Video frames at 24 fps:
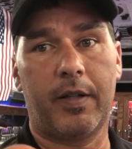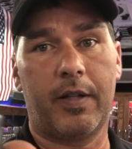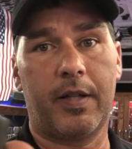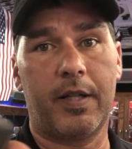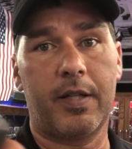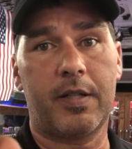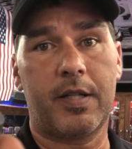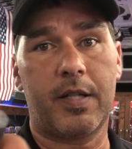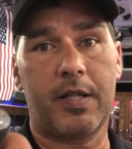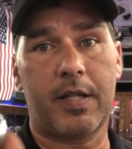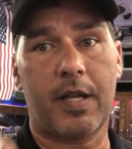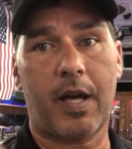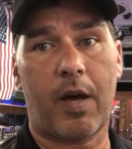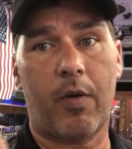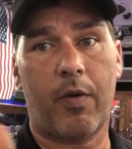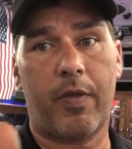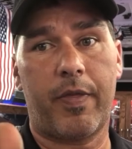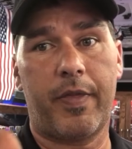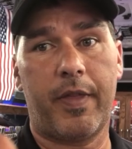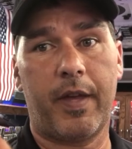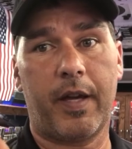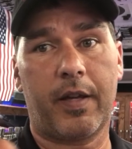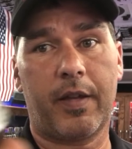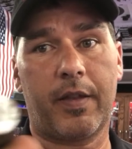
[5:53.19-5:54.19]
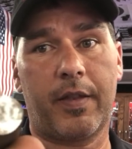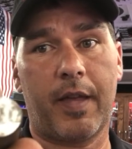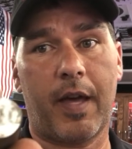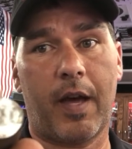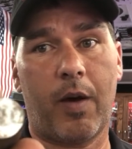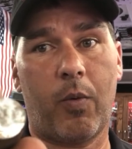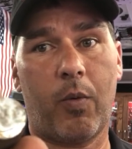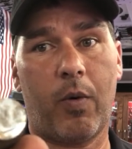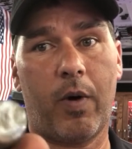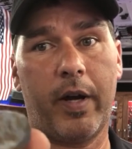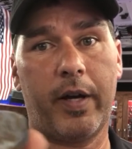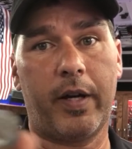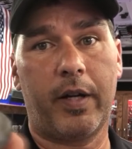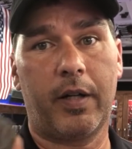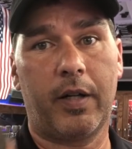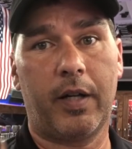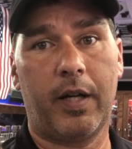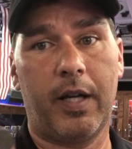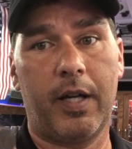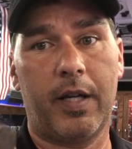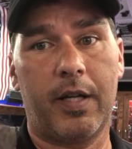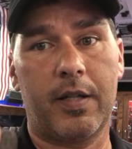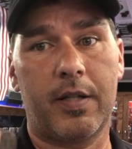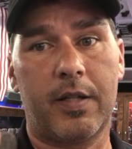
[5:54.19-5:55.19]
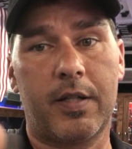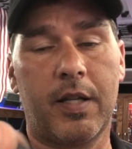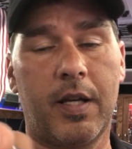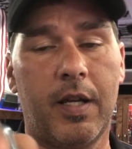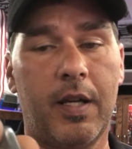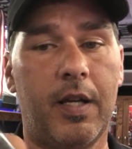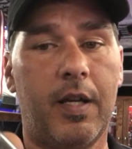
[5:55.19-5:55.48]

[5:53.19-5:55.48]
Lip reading: This is how thick that wire is,